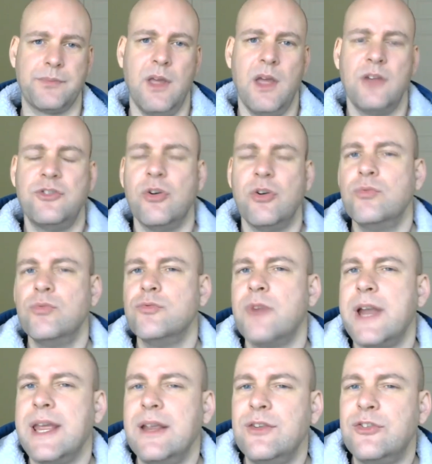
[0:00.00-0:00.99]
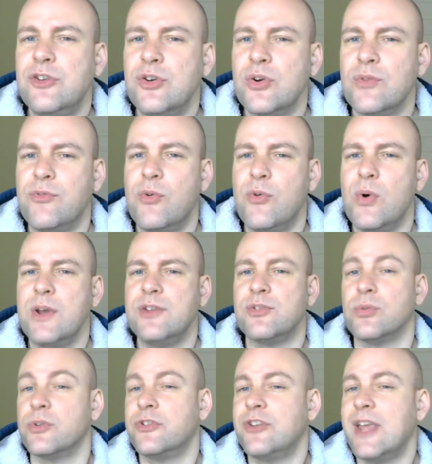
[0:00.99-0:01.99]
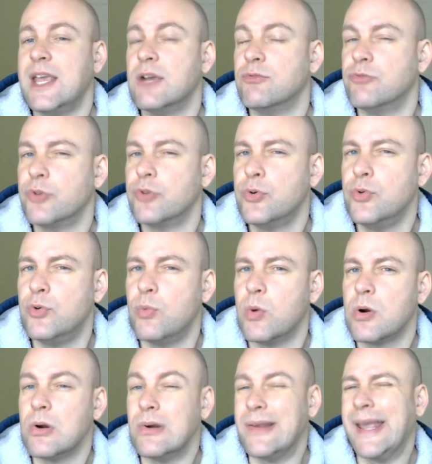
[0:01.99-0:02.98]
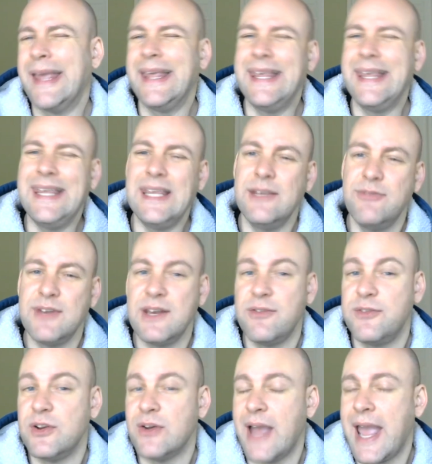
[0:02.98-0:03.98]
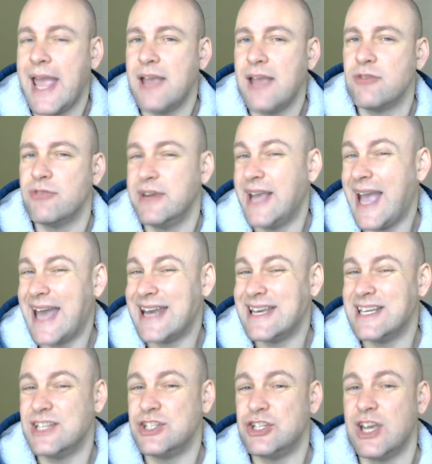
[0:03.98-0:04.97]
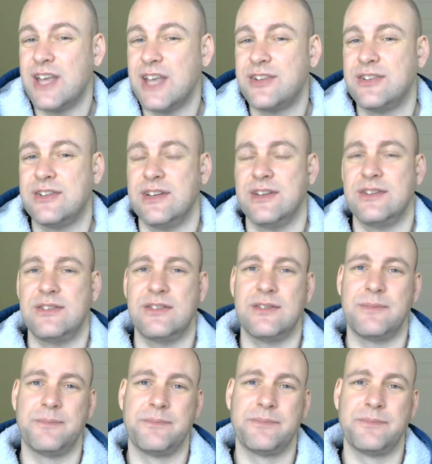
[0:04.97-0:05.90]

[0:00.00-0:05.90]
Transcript: Don't raise your voice or say a rude word, even if you're angry at an injustice.